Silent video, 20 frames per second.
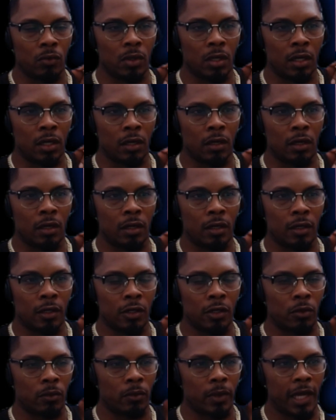
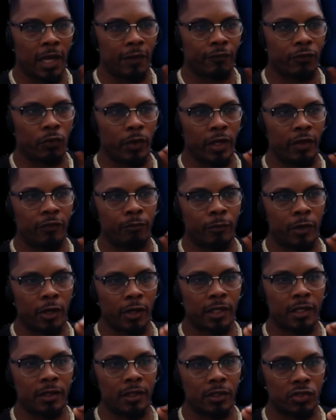have a way of
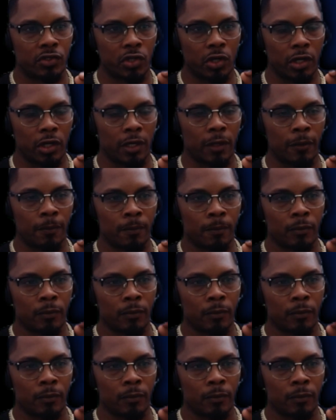marking the chart.